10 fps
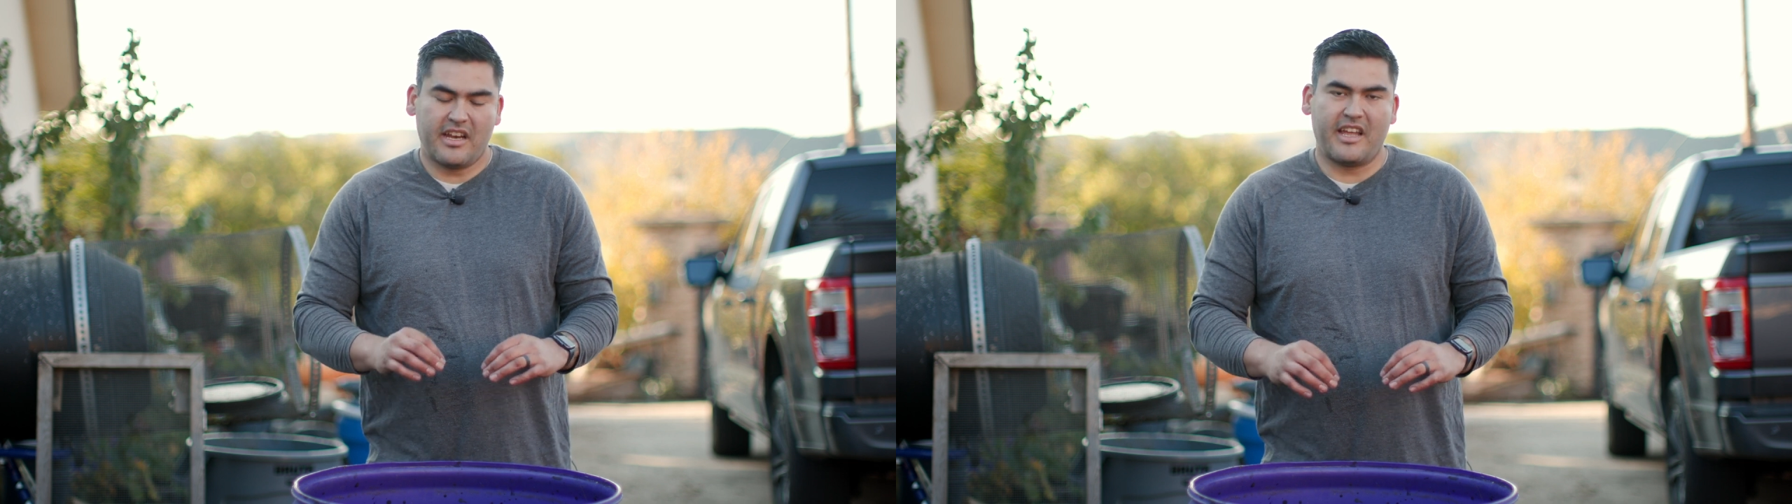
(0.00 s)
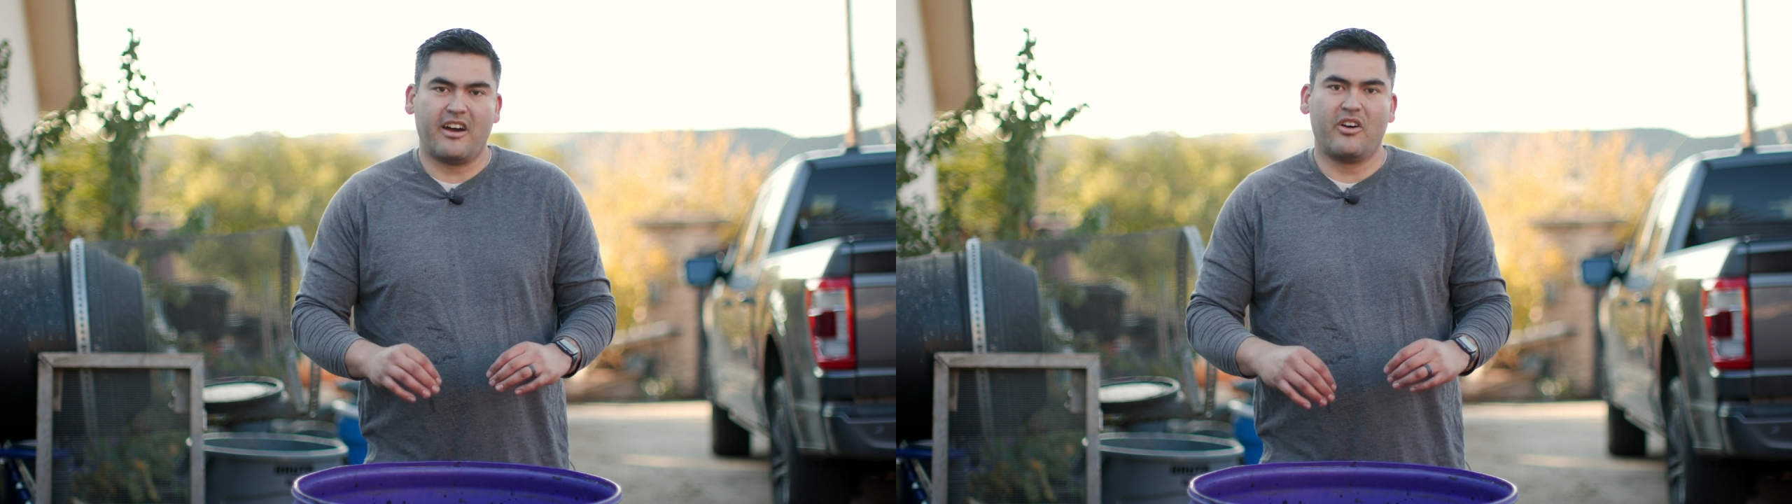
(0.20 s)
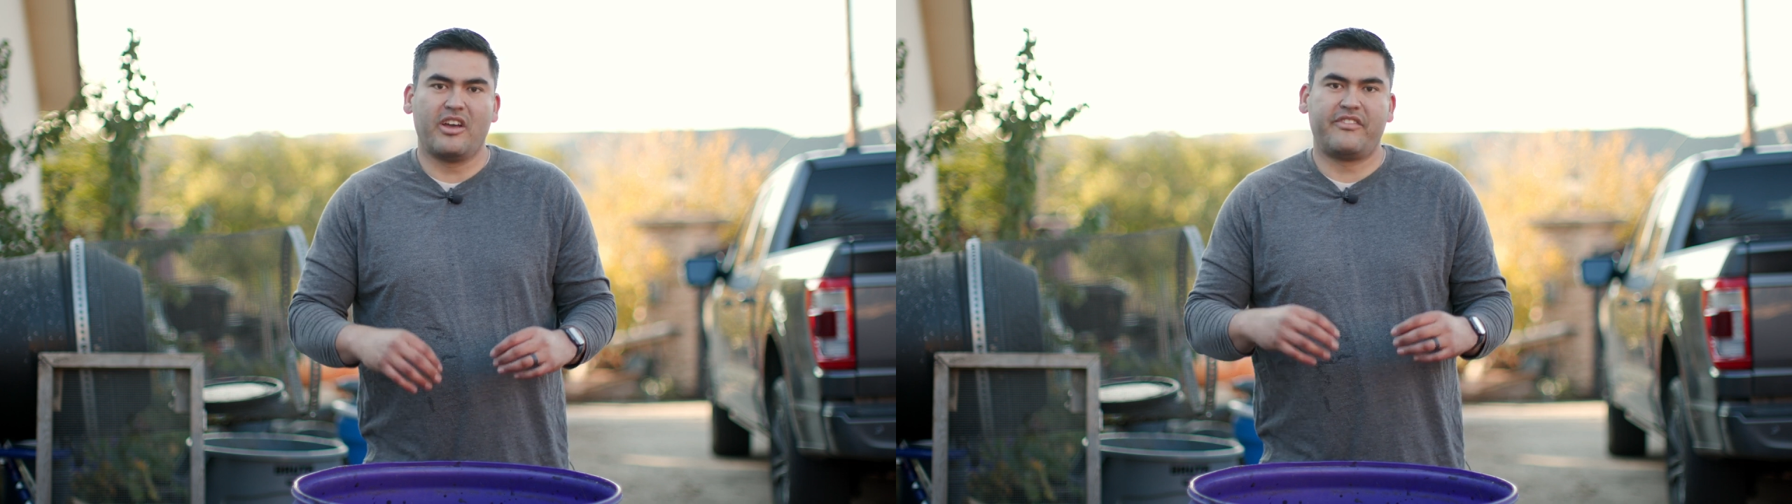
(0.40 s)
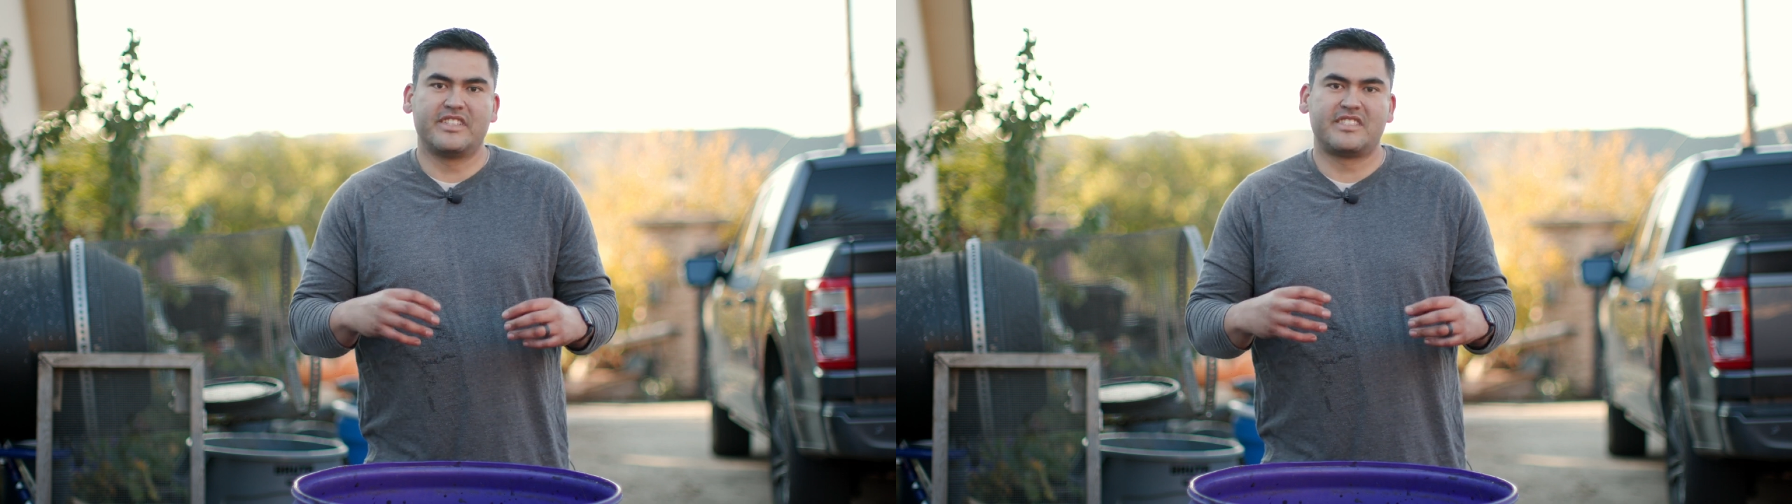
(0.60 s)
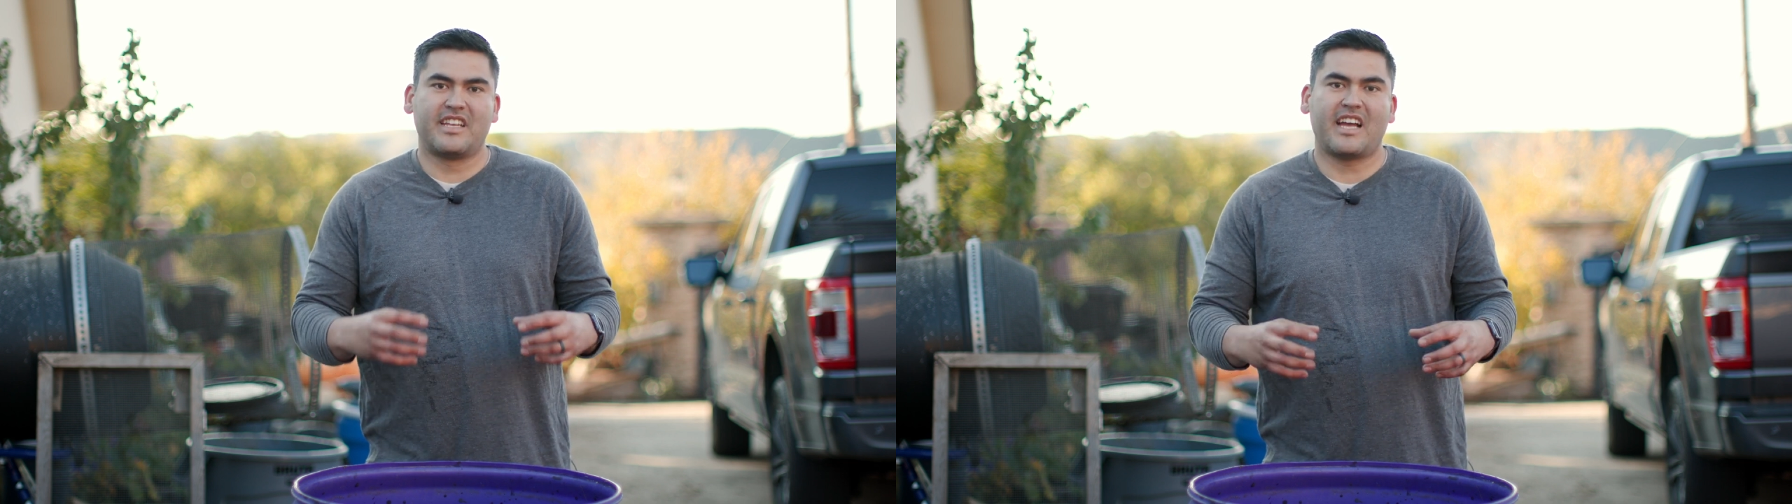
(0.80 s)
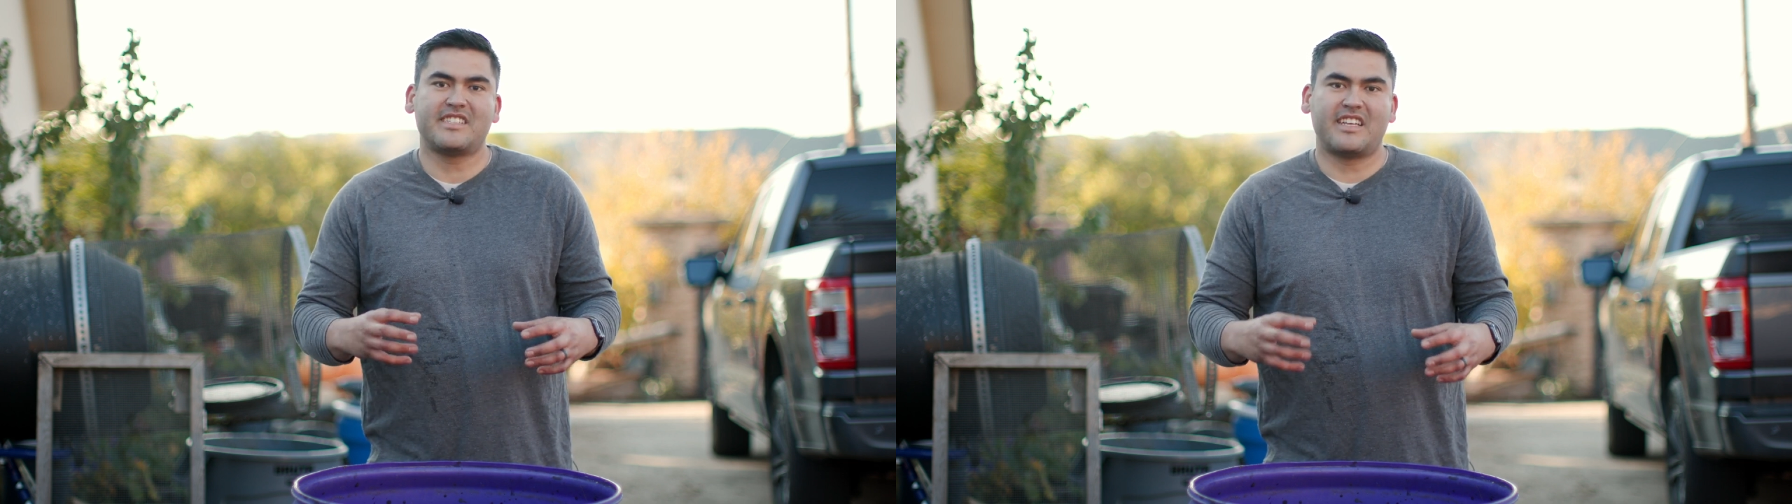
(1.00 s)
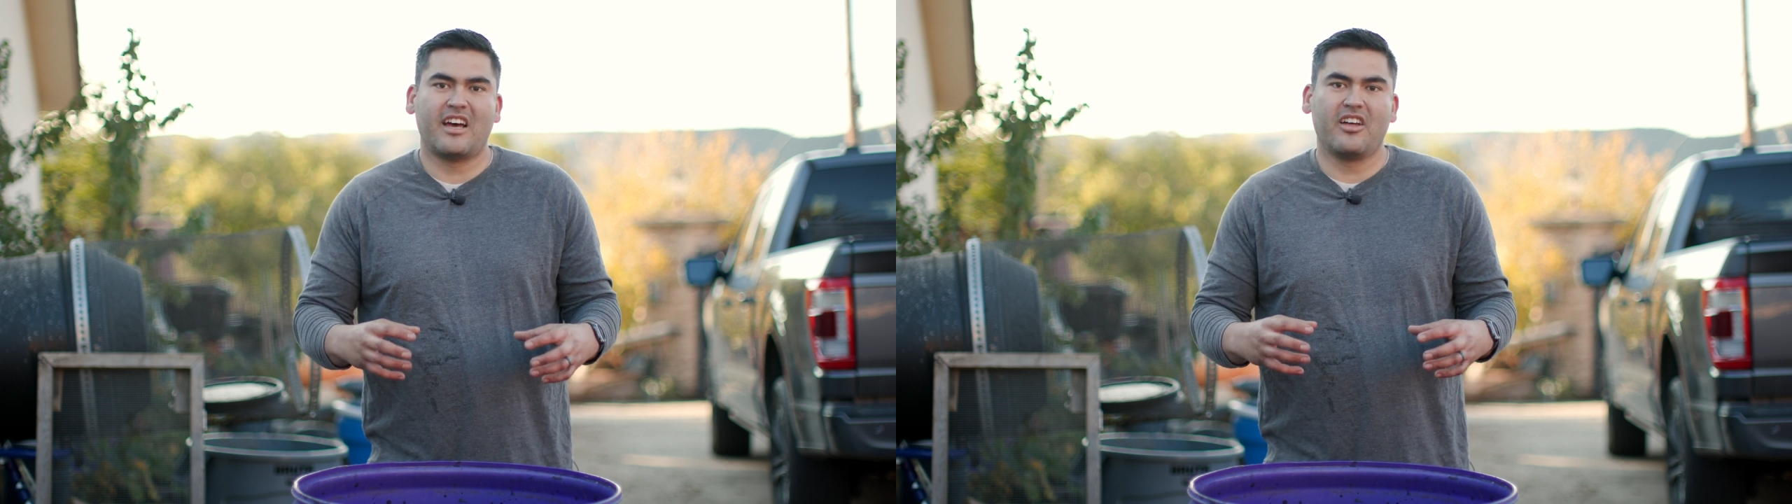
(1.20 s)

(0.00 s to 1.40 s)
Now, if it's nice and